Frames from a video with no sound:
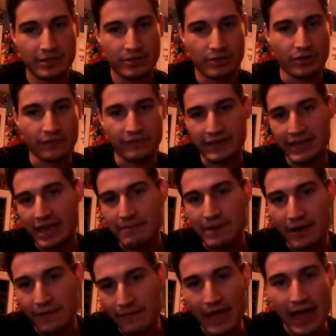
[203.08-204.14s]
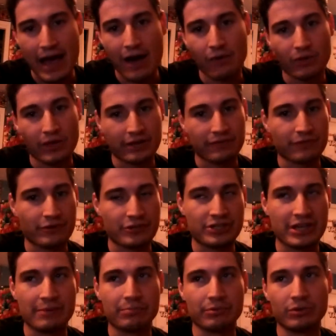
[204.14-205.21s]
you know, if it came out now. Like, for
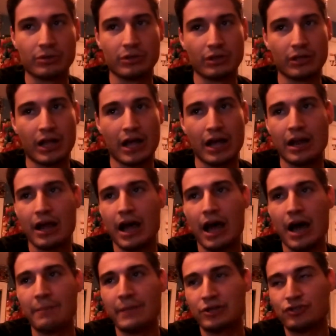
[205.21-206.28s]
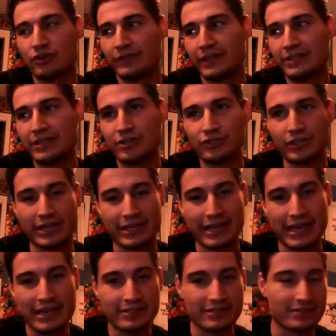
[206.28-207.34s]
example, I'm not sure if that's actually the
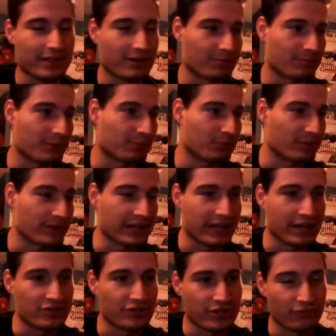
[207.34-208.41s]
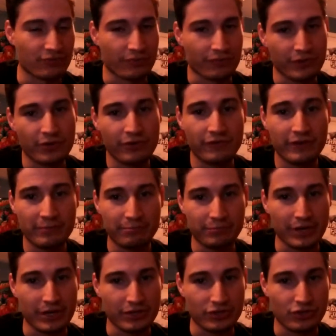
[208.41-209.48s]
case, because I don't remember reading IGN's review of it,
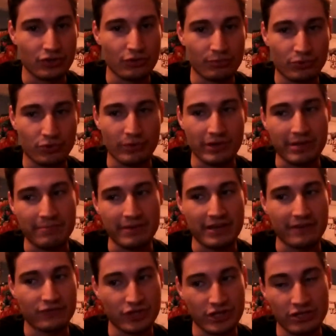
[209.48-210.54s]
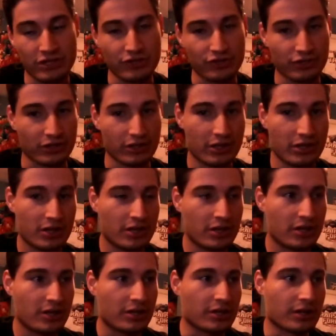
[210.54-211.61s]
but Doom 3 BFG edition,
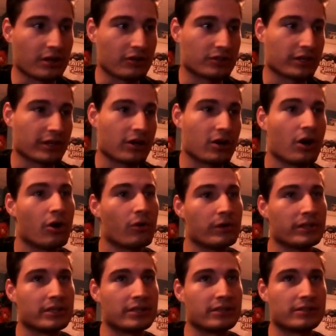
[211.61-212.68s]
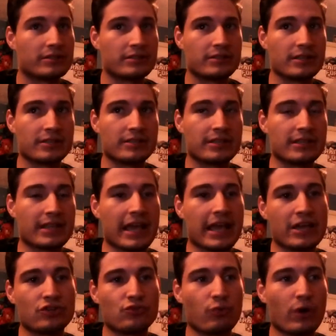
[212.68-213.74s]
you know, it's like, oh, it didn't
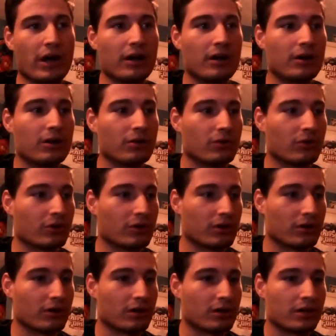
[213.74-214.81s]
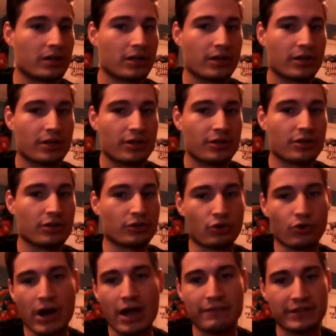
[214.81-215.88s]
age well, or, you know, the
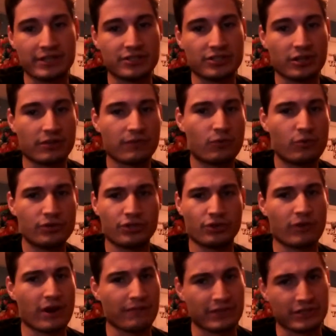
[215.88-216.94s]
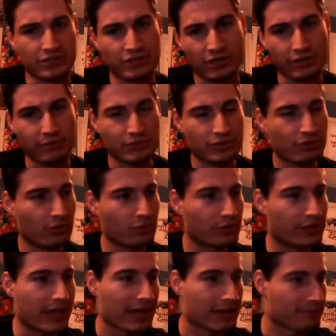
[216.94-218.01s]
graphics suck. Of course the graphics suck. It was an old
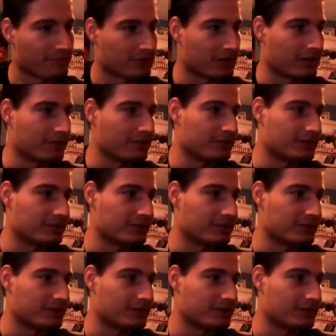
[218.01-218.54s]
game, you know,